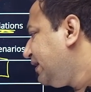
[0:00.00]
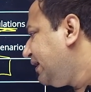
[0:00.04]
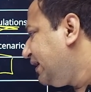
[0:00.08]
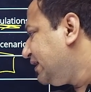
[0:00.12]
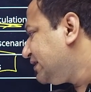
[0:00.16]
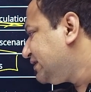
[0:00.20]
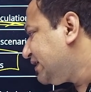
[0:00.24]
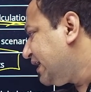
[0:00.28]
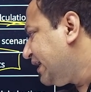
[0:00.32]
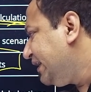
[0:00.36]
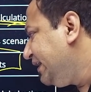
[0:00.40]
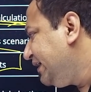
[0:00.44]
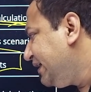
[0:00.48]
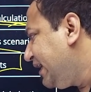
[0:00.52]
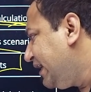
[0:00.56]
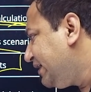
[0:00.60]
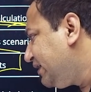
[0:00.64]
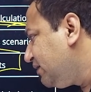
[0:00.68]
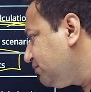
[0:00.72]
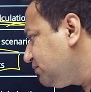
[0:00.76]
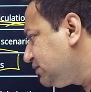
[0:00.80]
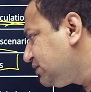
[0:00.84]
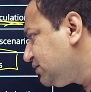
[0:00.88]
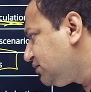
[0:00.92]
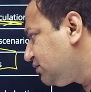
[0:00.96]
assigning
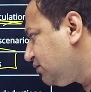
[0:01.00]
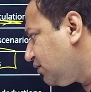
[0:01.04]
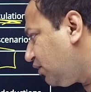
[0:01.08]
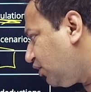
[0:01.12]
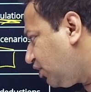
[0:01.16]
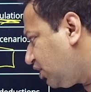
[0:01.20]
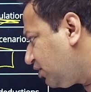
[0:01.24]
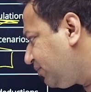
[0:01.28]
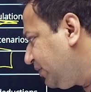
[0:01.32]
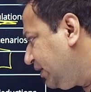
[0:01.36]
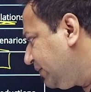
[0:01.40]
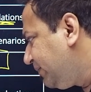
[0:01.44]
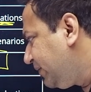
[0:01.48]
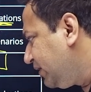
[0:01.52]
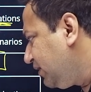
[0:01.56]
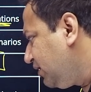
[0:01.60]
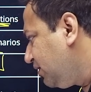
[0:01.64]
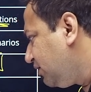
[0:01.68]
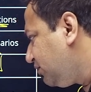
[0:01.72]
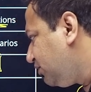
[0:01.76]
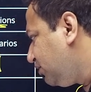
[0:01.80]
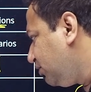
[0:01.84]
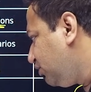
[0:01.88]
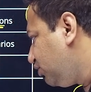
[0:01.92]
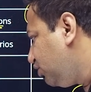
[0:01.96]
items or people
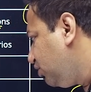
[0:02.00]
to